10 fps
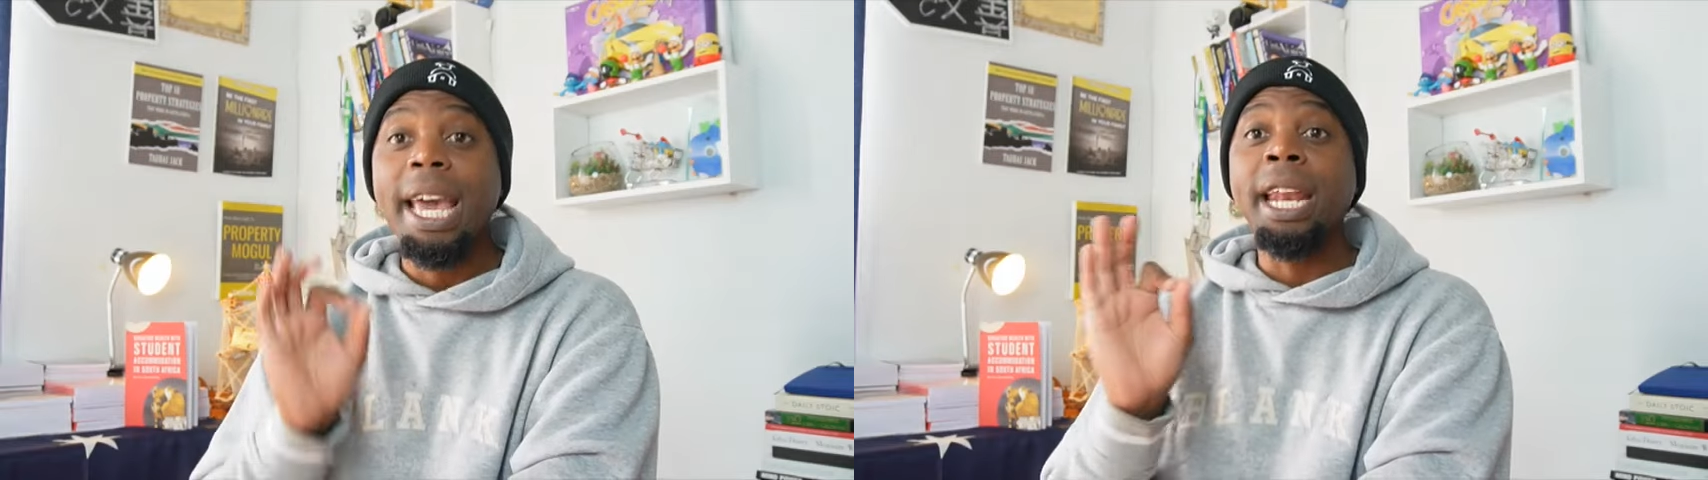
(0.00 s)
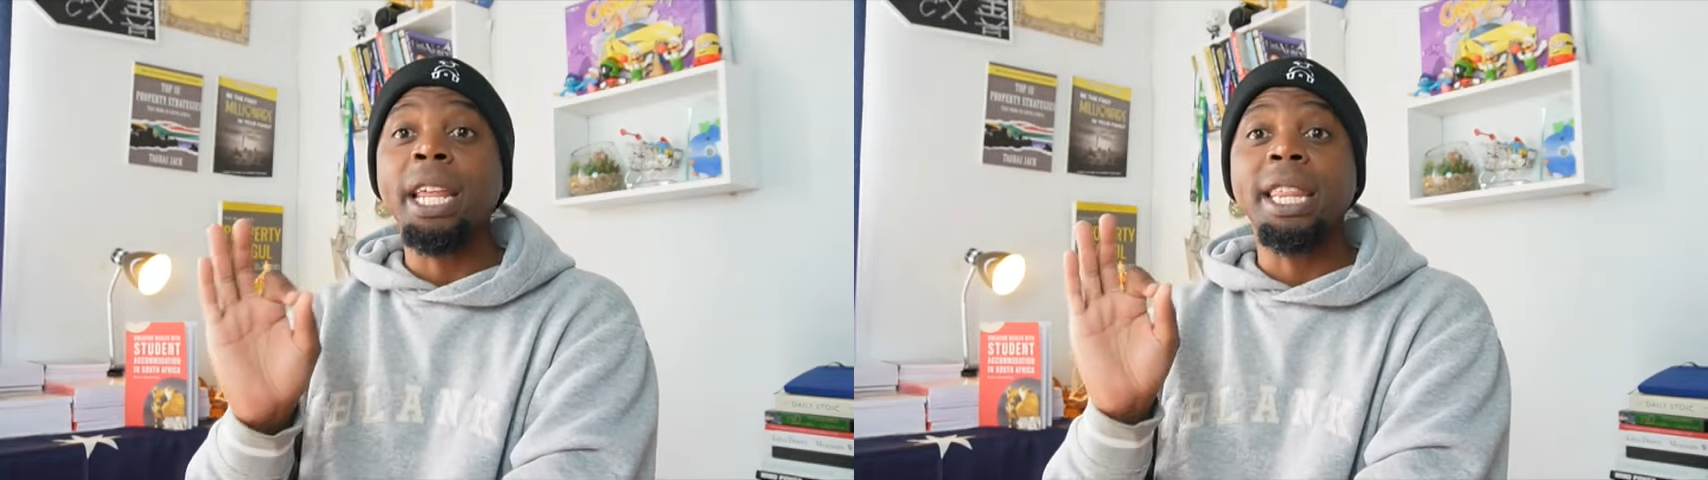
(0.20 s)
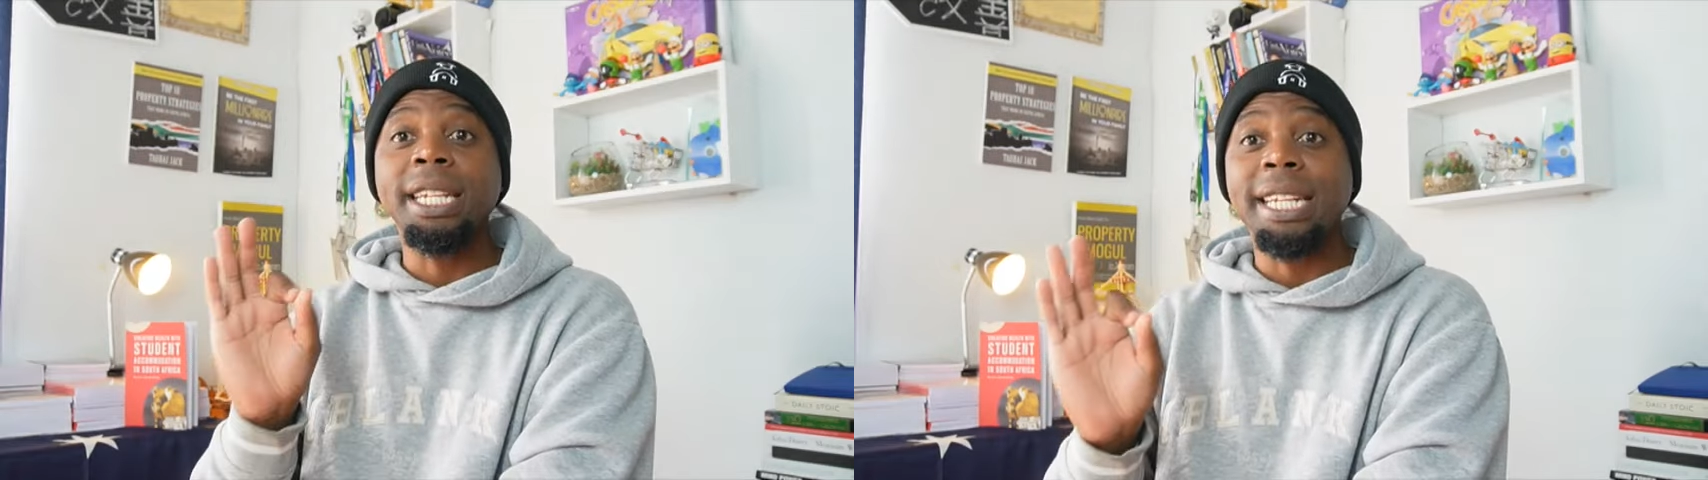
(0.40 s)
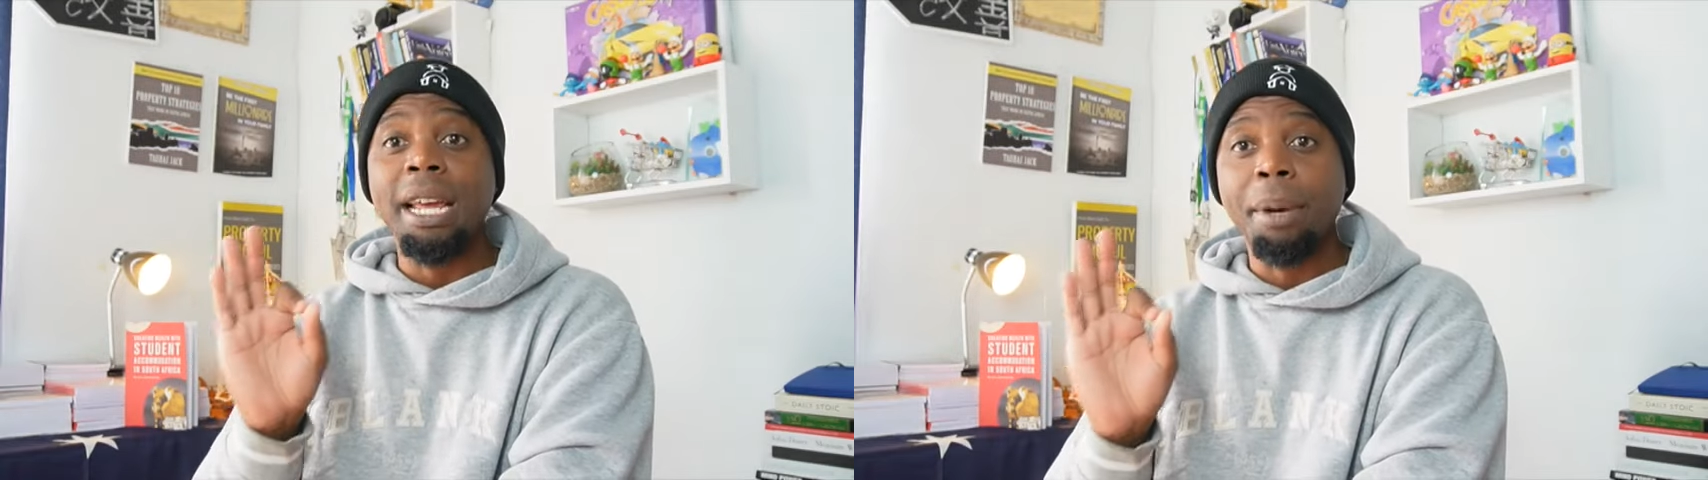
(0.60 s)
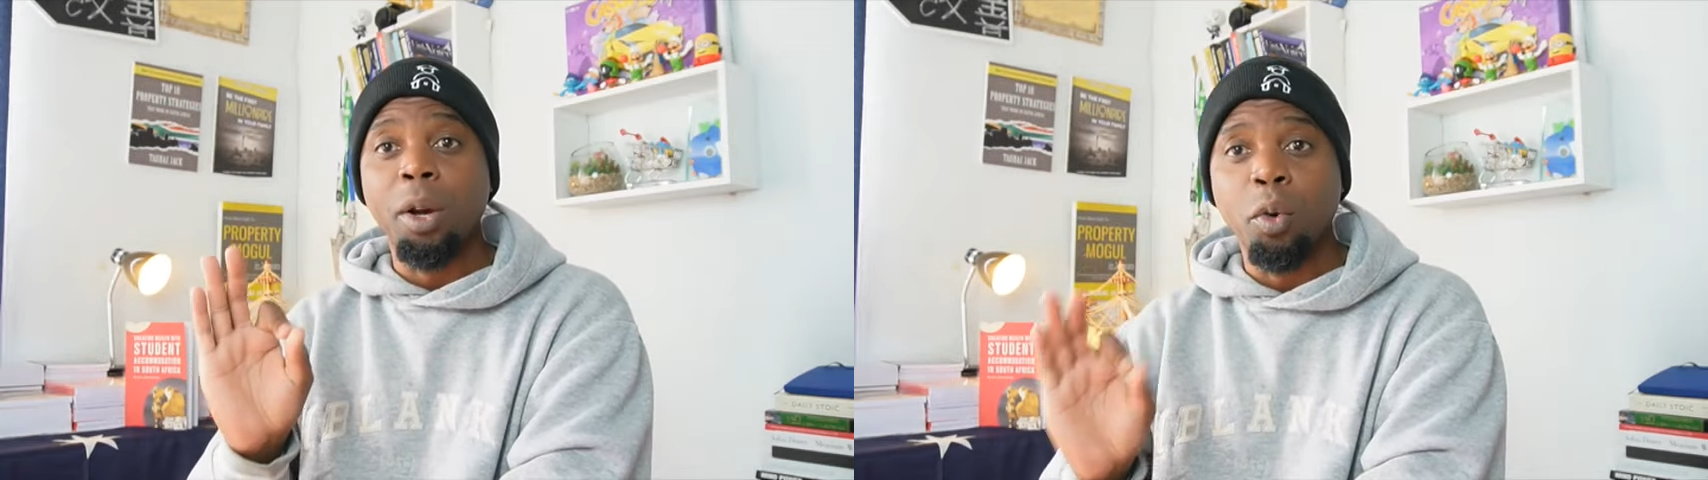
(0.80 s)
end of the
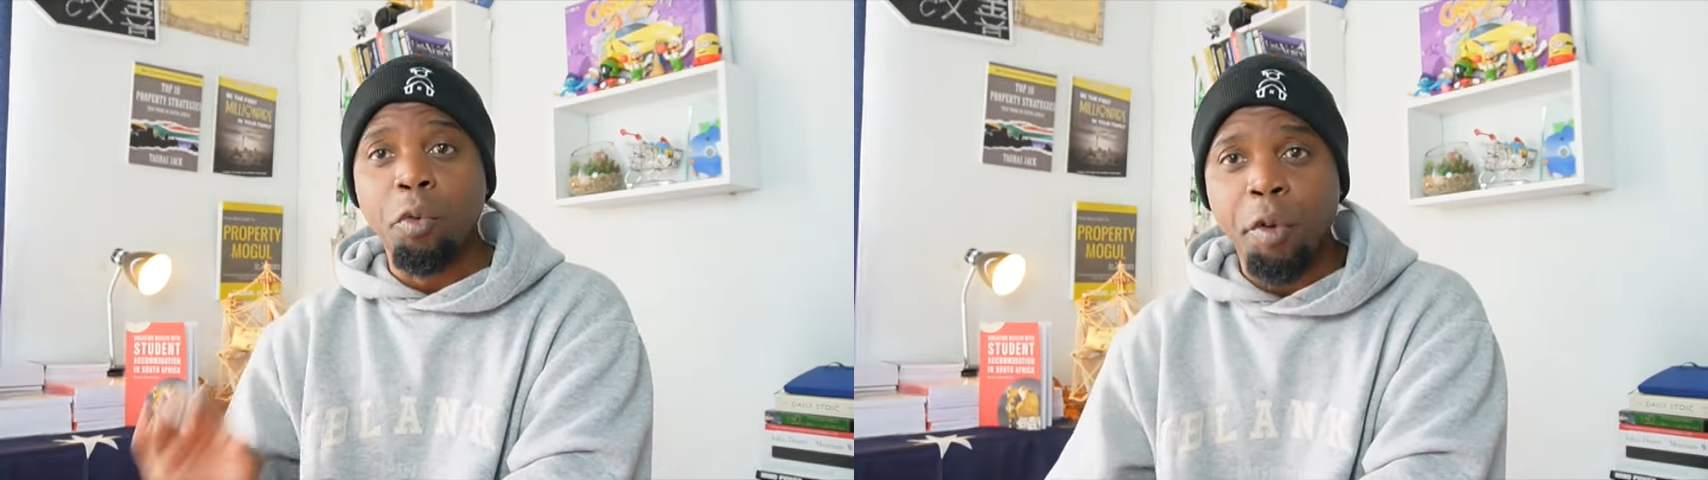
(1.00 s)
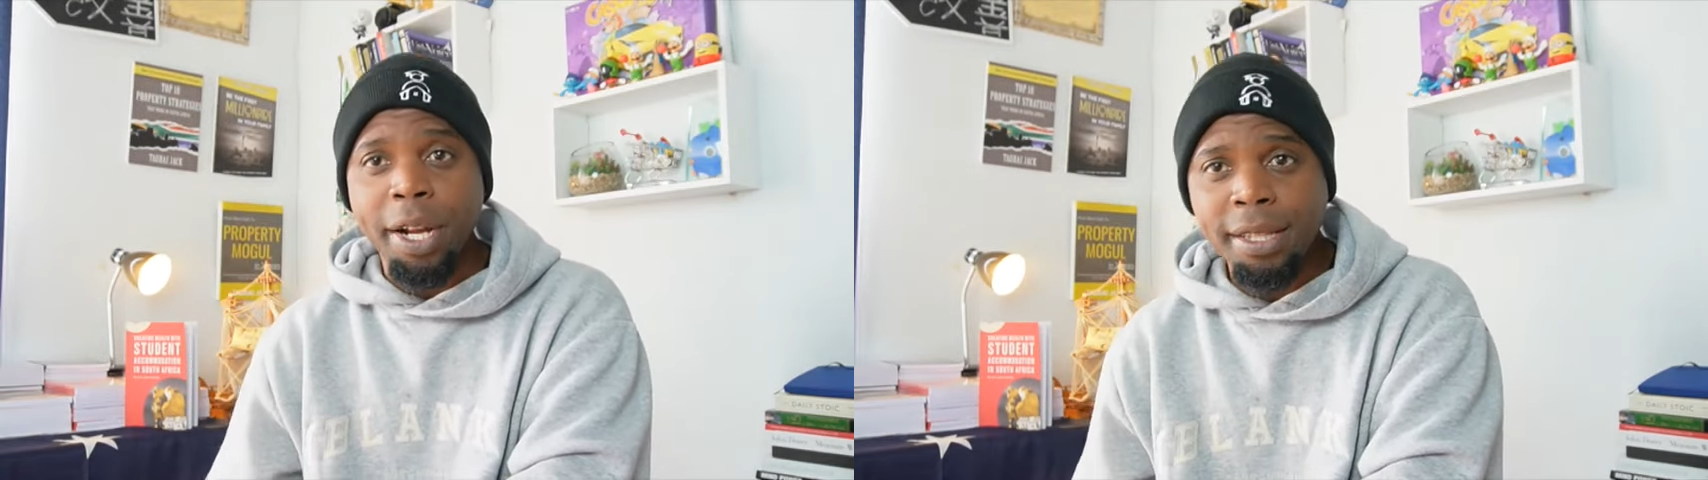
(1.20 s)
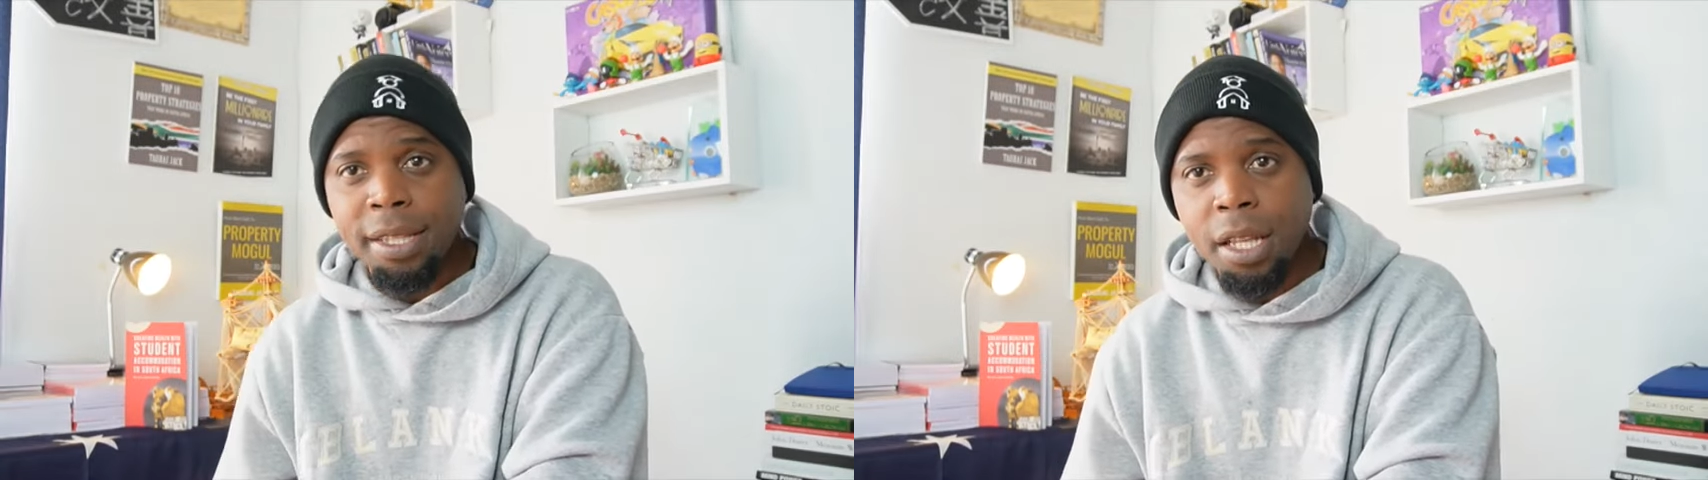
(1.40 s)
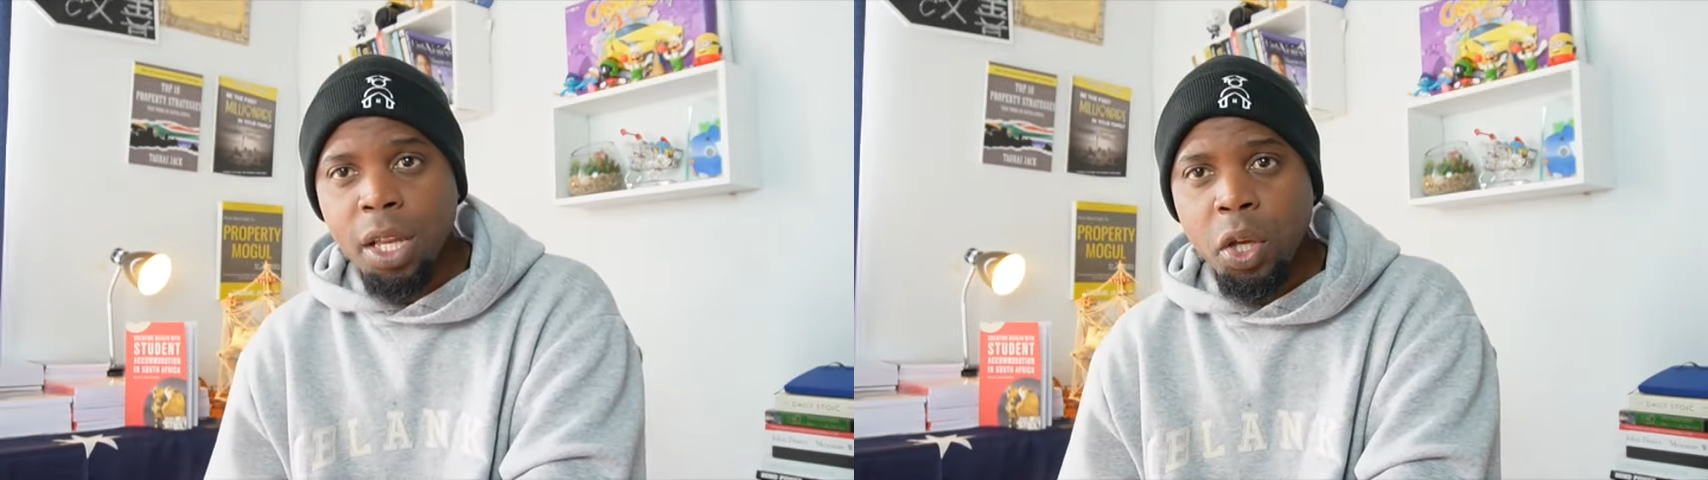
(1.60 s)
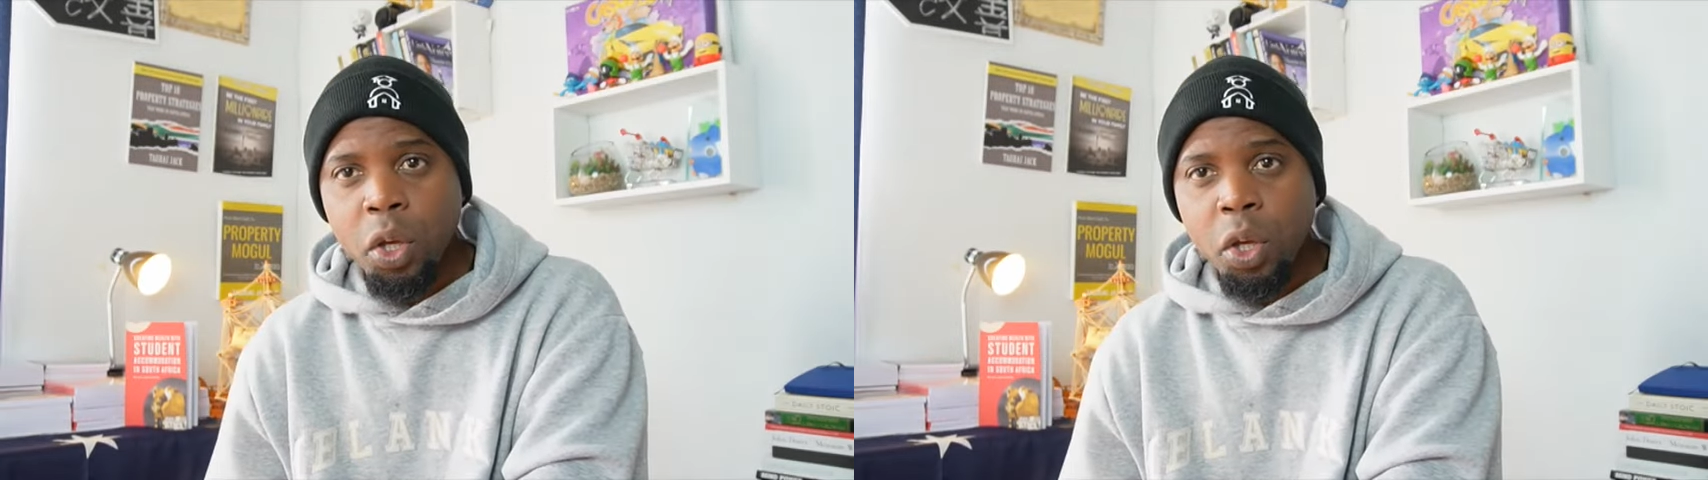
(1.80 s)
day, my good friends,